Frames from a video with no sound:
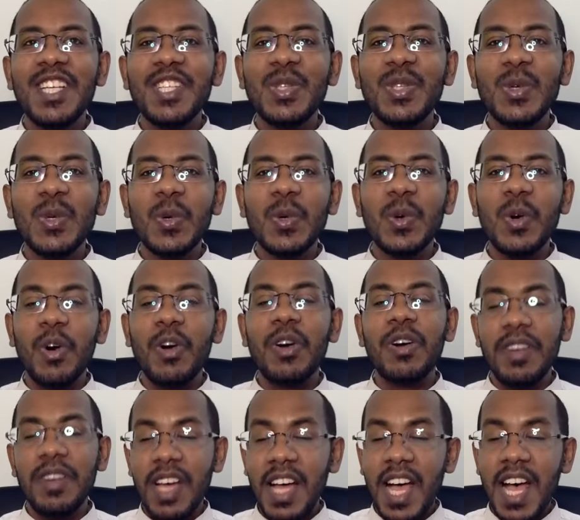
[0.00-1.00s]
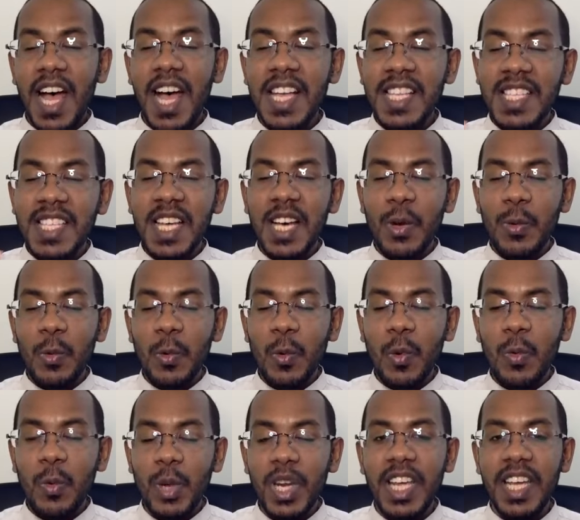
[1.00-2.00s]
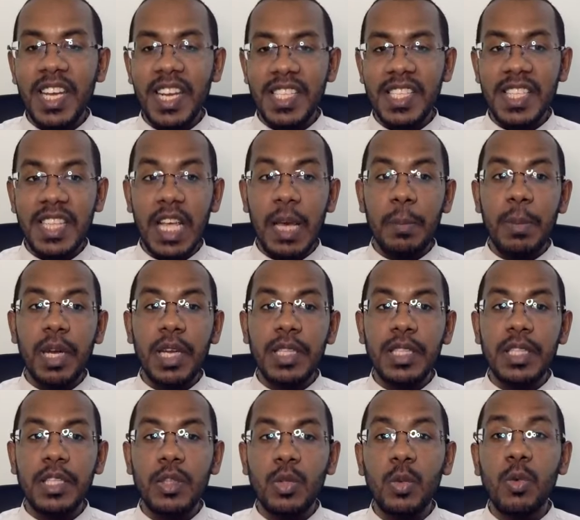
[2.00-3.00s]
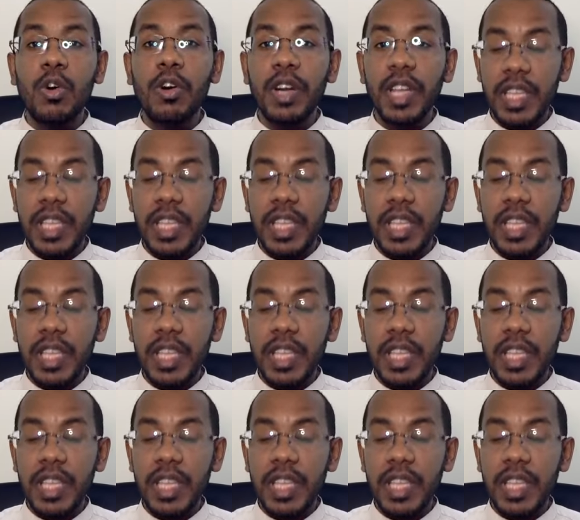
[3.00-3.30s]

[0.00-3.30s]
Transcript: to, or has the willingness and the ability to work